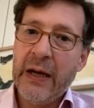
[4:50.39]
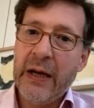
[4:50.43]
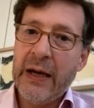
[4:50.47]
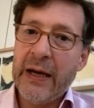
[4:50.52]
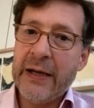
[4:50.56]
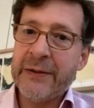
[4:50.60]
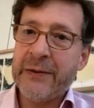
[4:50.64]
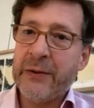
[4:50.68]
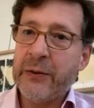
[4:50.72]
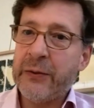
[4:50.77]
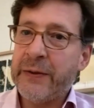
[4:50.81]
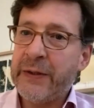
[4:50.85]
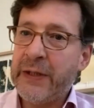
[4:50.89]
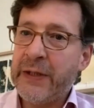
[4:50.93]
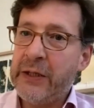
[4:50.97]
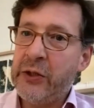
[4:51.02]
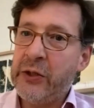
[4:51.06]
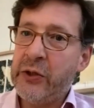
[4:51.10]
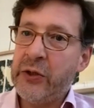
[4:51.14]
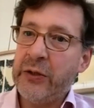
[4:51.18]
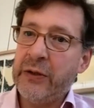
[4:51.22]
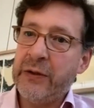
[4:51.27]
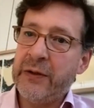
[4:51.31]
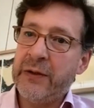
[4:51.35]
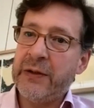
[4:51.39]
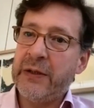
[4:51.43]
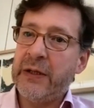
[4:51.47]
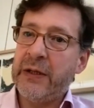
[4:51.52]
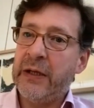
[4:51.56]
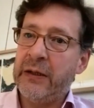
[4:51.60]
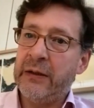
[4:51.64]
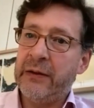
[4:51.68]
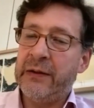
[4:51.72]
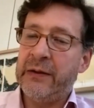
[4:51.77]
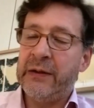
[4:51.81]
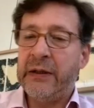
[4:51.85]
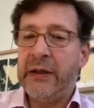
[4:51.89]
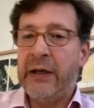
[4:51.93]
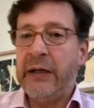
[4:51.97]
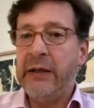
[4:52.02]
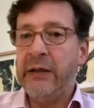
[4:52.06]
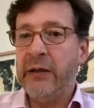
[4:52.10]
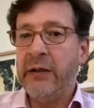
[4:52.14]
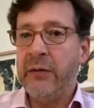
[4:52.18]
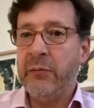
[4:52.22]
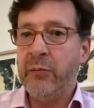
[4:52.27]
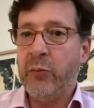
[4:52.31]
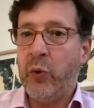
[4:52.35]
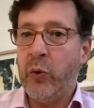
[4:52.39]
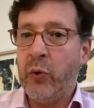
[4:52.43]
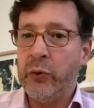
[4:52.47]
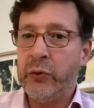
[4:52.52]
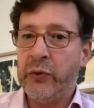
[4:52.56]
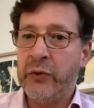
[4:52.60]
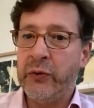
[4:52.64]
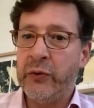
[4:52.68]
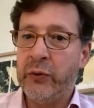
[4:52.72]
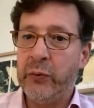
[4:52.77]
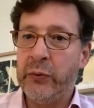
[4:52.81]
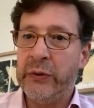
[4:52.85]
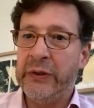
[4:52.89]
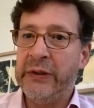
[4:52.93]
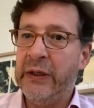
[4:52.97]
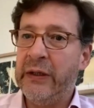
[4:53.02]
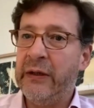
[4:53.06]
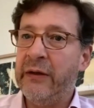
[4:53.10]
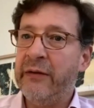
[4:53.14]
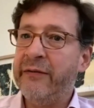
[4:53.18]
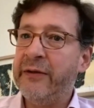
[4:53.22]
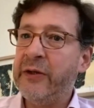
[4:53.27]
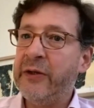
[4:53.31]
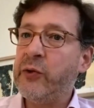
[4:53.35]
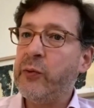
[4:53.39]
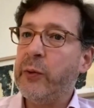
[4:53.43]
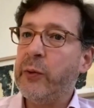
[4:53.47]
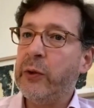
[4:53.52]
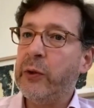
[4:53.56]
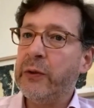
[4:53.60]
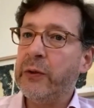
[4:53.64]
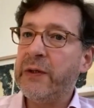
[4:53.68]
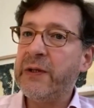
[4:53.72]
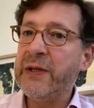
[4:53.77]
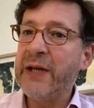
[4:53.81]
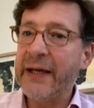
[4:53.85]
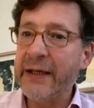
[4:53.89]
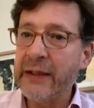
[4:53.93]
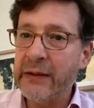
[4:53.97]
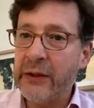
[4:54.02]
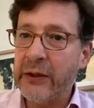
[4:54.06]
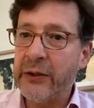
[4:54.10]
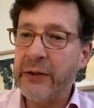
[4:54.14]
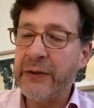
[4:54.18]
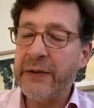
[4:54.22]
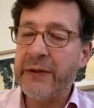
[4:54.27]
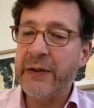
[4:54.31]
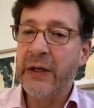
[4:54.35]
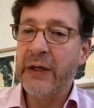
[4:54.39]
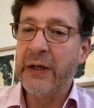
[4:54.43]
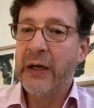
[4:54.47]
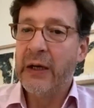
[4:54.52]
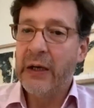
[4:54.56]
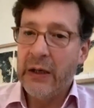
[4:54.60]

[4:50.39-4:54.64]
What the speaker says: associations that cater more to the individual sectors,